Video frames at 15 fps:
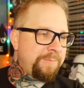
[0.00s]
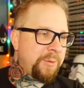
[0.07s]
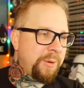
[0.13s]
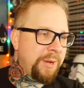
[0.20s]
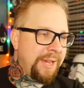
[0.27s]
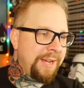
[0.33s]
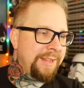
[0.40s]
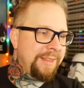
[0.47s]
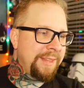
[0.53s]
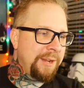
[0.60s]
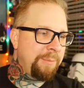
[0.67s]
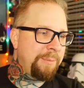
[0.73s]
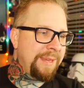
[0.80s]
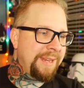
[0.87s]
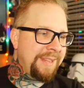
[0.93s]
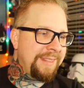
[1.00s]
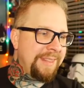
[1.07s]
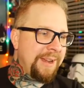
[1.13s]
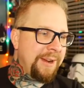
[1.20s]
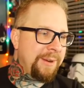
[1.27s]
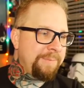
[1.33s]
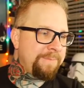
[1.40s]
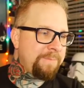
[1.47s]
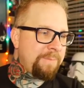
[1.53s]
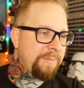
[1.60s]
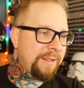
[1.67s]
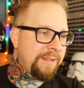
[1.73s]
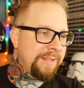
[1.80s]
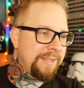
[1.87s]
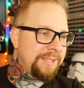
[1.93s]
We're getting a little bit in there.
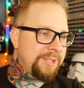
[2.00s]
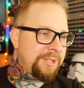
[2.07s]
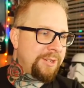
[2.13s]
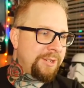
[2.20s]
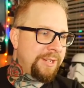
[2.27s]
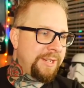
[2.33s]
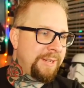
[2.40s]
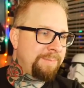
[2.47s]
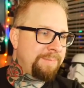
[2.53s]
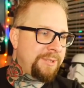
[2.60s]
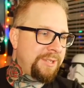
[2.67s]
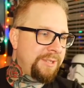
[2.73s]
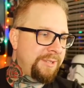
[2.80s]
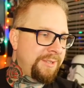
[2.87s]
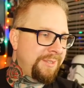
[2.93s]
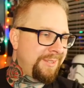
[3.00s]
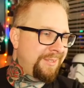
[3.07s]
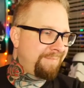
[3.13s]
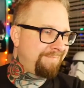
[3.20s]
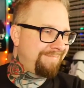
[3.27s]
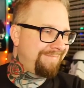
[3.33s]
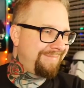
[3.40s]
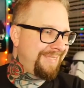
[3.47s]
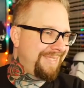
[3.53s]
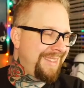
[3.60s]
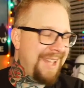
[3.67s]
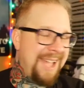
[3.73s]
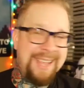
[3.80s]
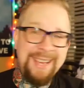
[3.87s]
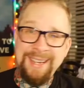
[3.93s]
Let's turn it up to
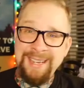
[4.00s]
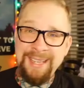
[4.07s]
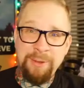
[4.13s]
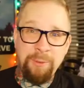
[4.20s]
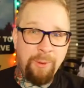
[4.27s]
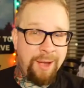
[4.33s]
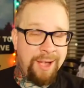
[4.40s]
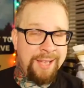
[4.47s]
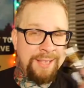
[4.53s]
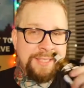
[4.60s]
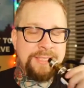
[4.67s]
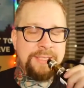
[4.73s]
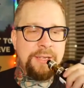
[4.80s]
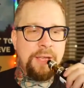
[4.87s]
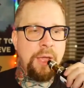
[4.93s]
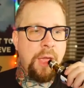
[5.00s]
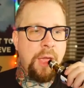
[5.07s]
90 watts.